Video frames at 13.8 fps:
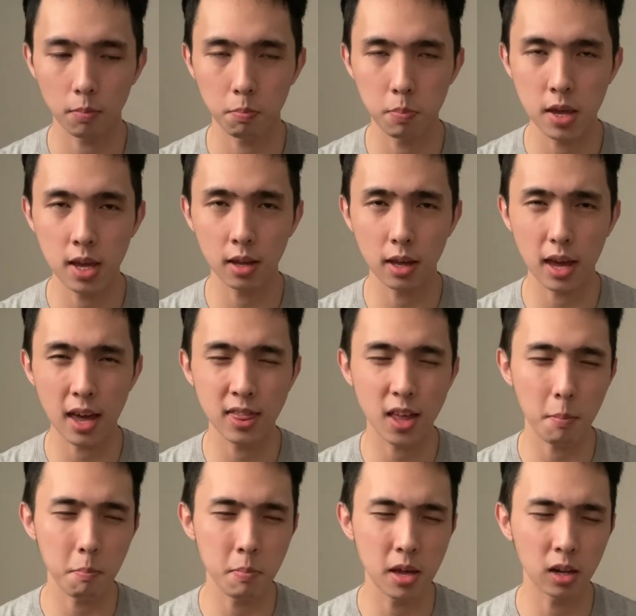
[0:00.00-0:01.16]
being in
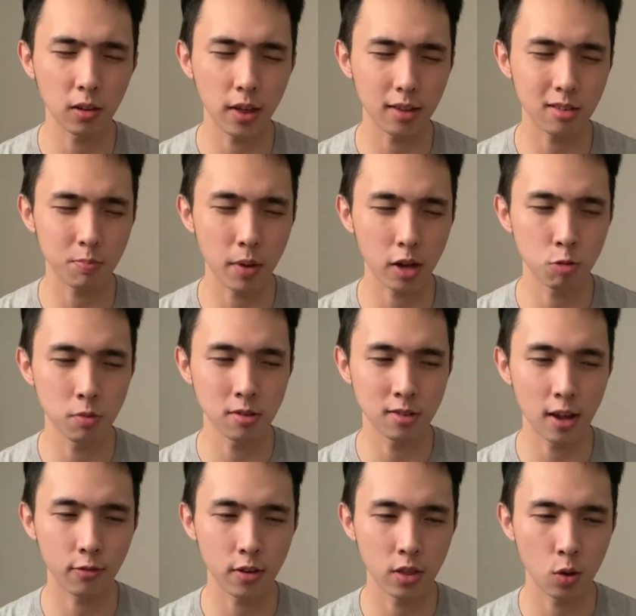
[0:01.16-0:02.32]
that middle of that spectrum is
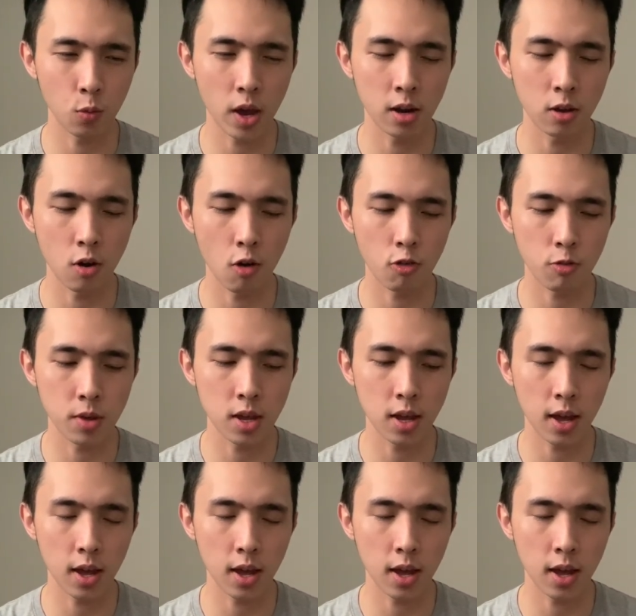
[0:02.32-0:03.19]
definitely the way to go for me.